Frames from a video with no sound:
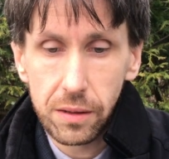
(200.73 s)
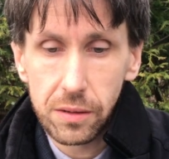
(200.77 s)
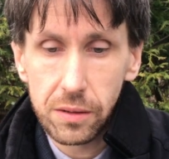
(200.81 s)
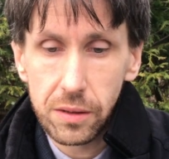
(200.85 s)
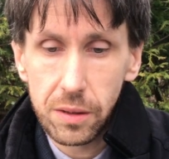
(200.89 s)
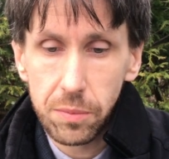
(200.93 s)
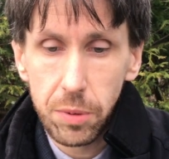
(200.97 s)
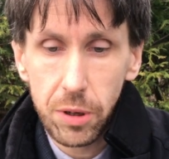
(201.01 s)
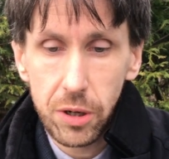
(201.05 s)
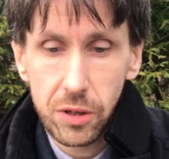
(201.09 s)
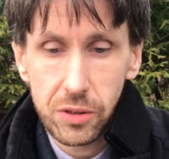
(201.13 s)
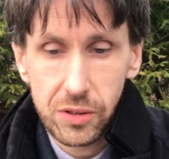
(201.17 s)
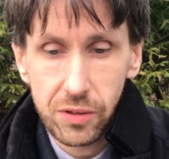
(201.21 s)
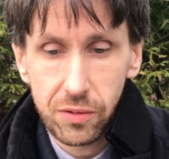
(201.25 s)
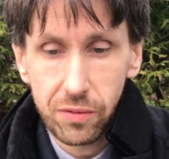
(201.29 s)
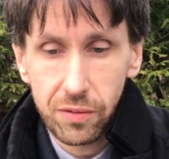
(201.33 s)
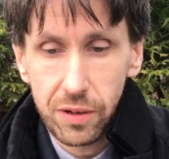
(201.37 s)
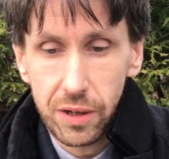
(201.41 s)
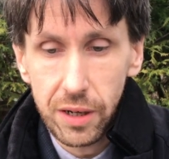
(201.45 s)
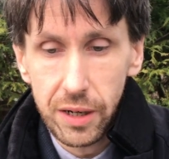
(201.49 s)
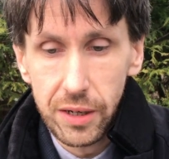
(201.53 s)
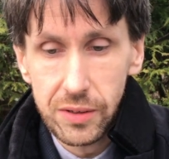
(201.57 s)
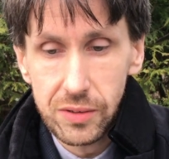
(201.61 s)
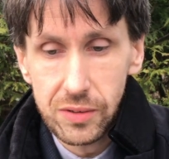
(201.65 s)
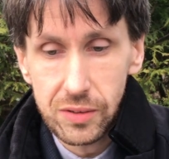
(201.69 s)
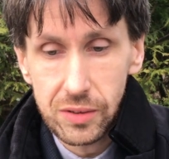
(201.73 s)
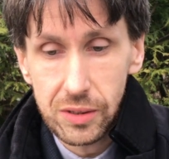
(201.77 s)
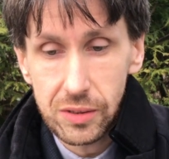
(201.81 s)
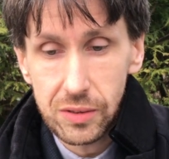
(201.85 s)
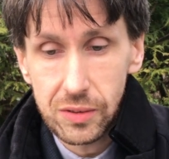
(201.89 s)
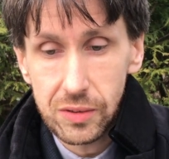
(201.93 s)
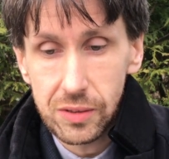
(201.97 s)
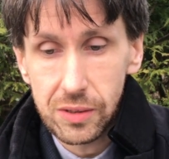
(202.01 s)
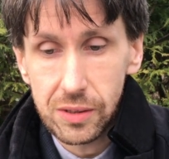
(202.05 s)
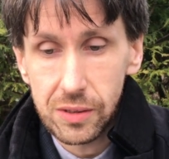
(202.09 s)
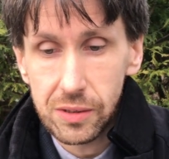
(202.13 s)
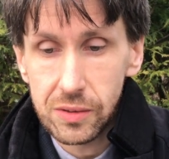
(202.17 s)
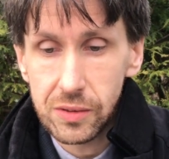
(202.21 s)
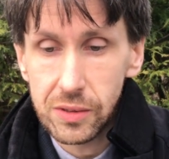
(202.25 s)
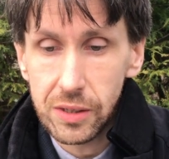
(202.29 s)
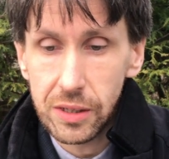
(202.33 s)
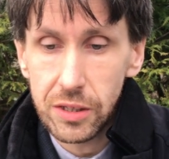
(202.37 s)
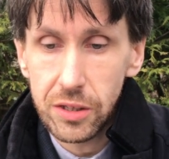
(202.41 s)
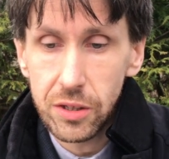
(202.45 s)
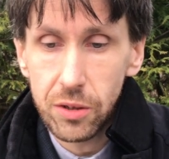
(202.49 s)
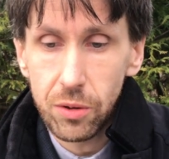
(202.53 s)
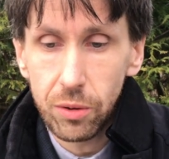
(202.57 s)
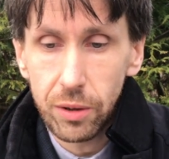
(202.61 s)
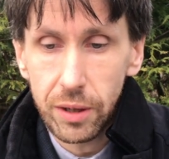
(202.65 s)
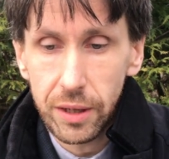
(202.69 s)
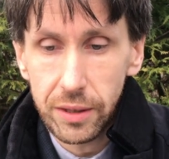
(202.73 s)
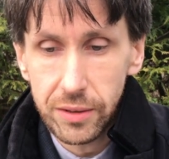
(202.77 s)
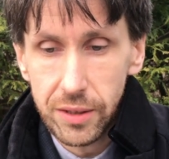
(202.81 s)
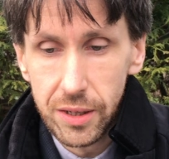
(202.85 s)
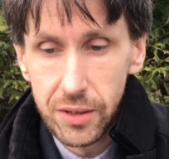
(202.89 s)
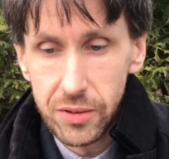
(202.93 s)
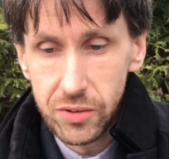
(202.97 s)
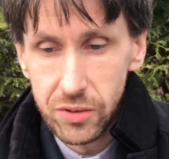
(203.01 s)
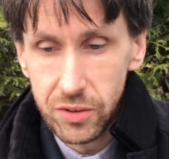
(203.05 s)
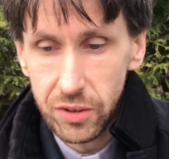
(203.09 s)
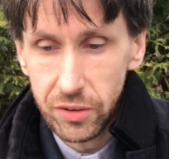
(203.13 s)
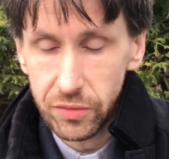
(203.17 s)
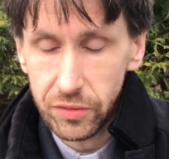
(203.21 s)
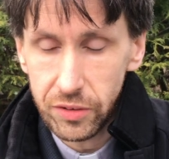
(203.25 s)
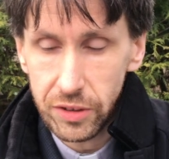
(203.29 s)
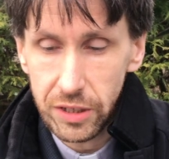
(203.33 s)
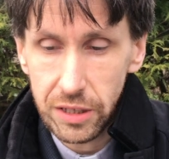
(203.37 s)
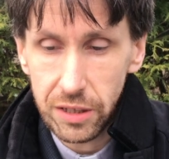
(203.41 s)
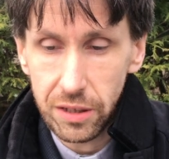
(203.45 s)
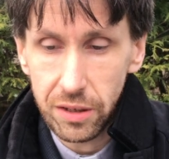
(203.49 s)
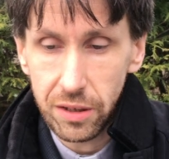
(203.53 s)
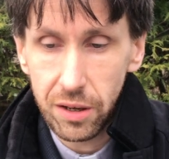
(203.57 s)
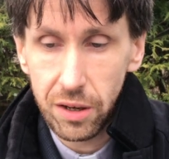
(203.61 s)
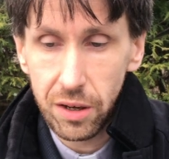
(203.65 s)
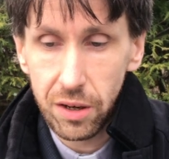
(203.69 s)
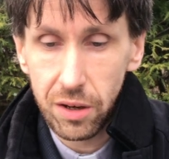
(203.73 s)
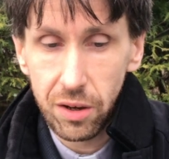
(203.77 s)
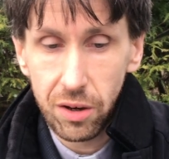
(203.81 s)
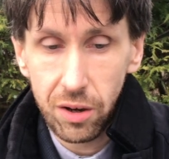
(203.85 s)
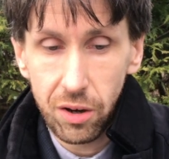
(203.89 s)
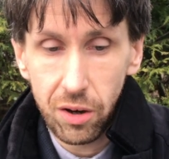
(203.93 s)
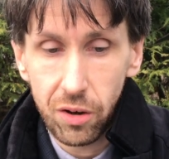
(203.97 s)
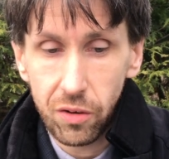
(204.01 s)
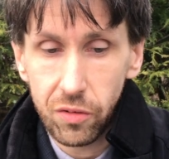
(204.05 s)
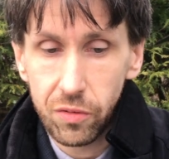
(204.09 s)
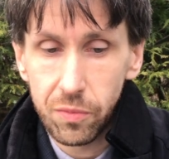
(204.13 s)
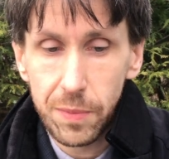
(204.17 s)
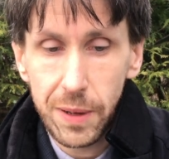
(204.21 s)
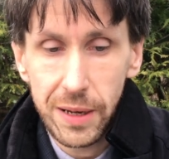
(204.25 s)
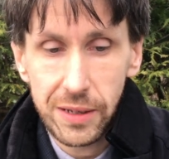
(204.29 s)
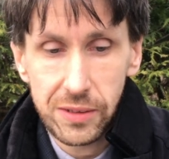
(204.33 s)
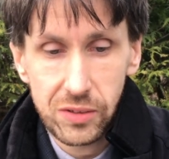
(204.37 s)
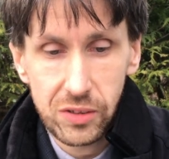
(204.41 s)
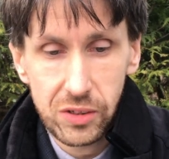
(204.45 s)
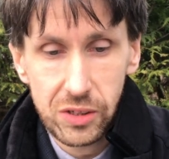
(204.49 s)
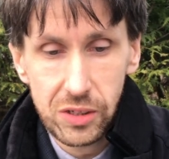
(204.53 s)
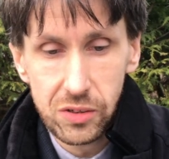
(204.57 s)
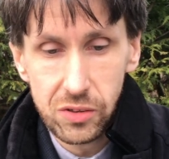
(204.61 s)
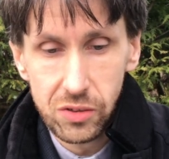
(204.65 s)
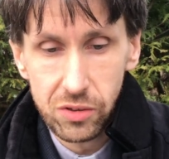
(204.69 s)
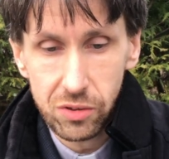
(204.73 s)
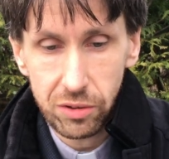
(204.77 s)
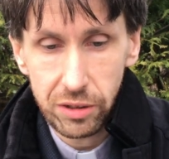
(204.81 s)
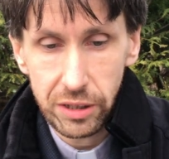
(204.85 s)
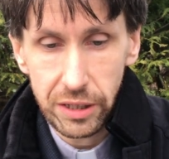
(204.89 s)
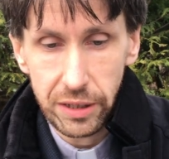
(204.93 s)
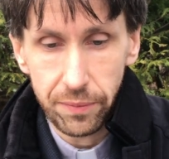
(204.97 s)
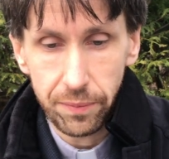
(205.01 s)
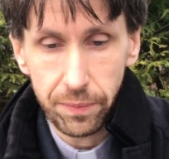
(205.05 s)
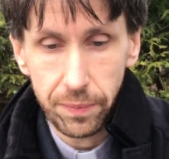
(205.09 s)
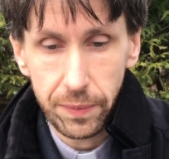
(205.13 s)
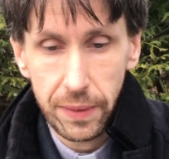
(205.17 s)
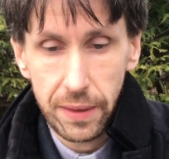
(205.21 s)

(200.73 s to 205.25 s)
"The birth of Christ is the eucatastrophe of man's history.